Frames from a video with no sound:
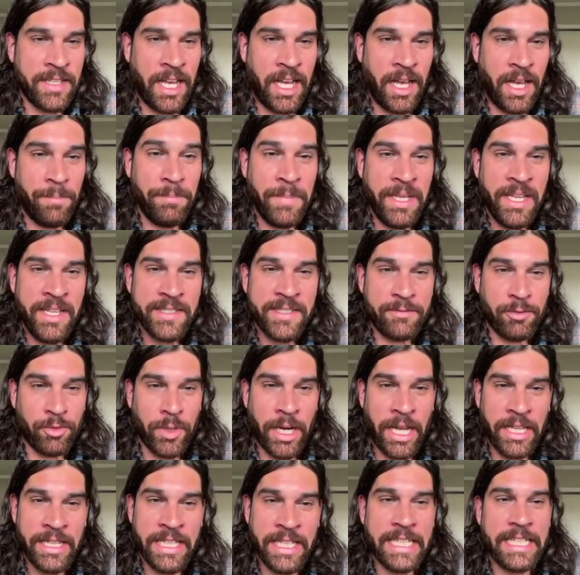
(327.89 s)
Meets
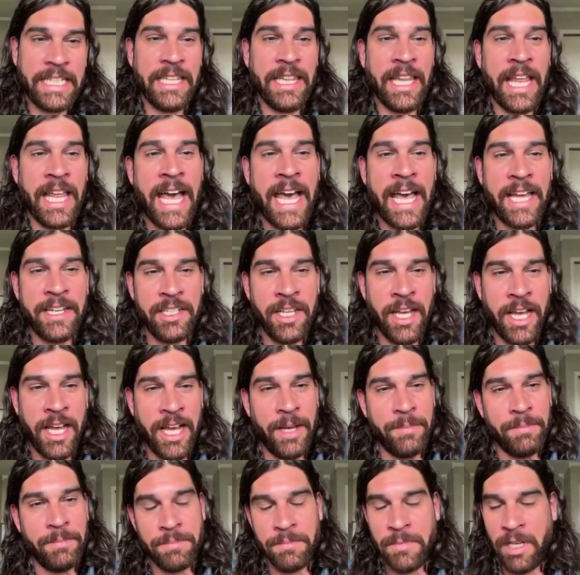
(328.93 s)
Riley Klatt.
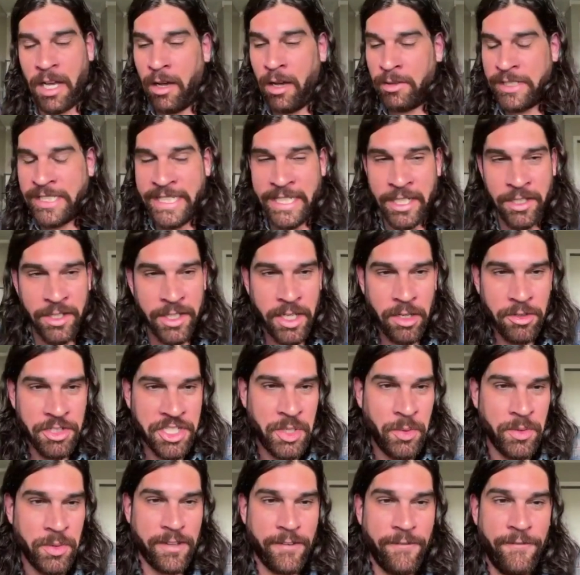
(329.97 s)
A year ago,
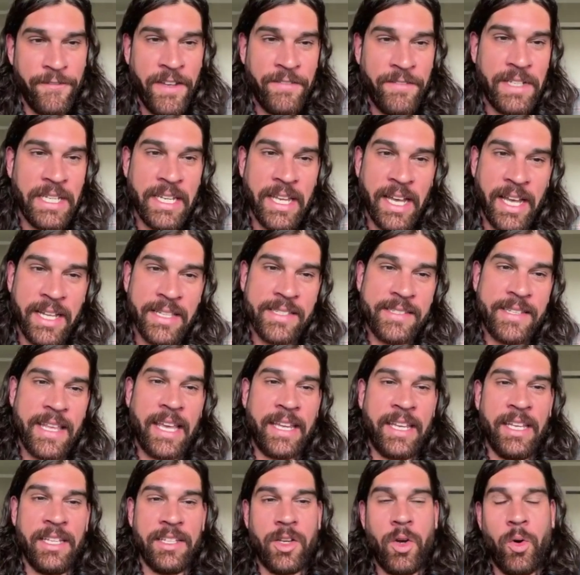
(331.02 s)
she was a
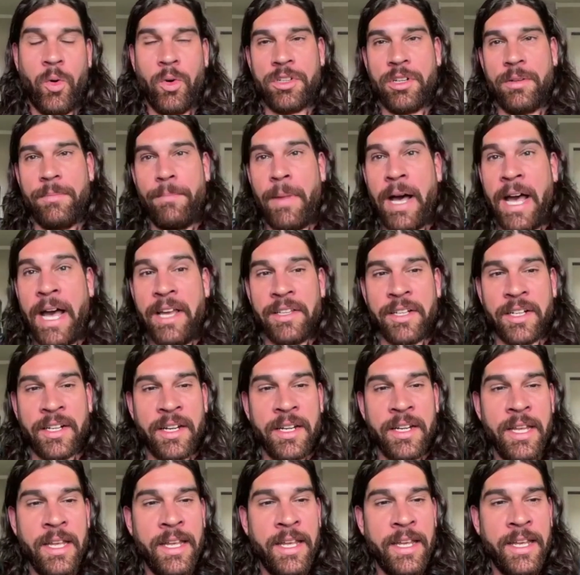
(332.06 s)
59-second quarter miler,
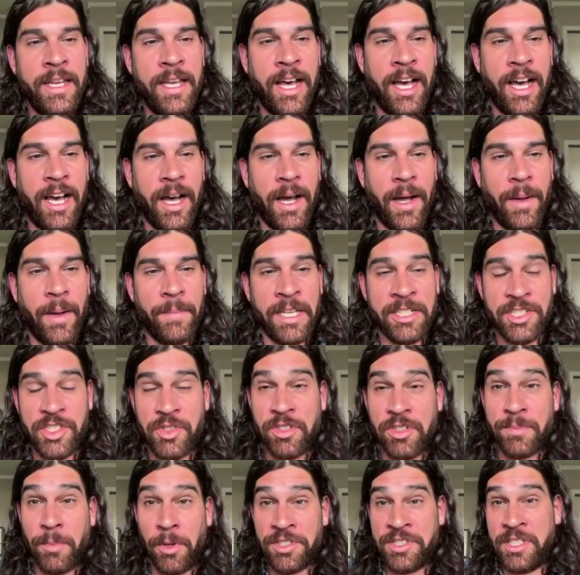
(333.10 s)
and she
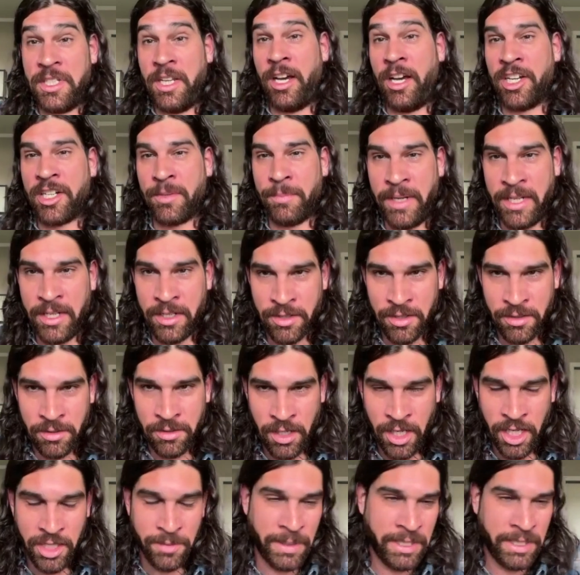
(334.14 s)
was mostly a 100 meter,
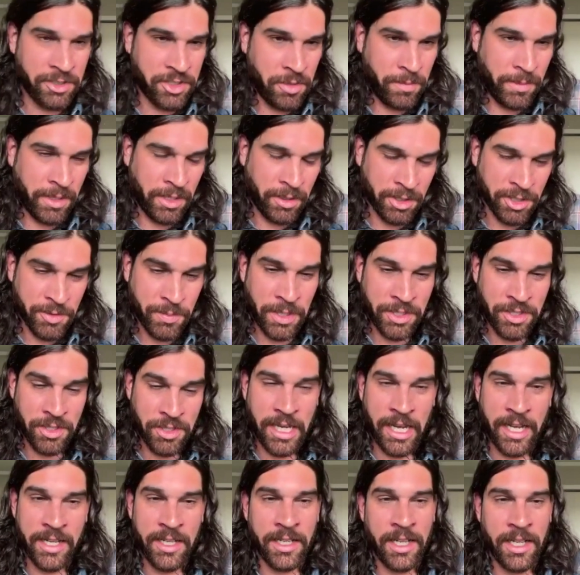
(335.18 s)
2 meter sprinter,
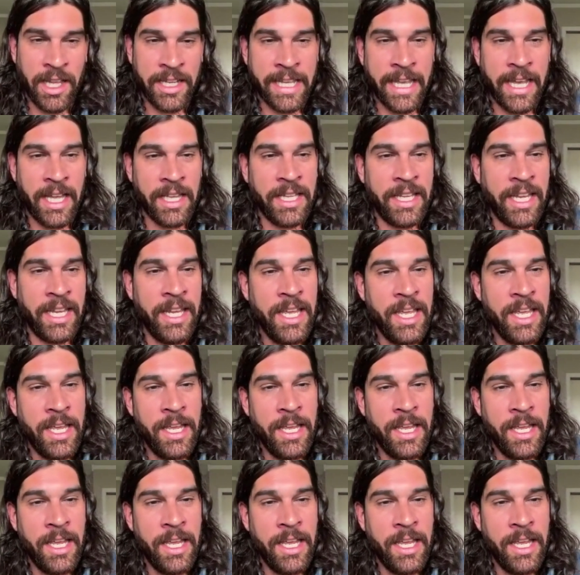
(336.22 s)
kind of like Ellie.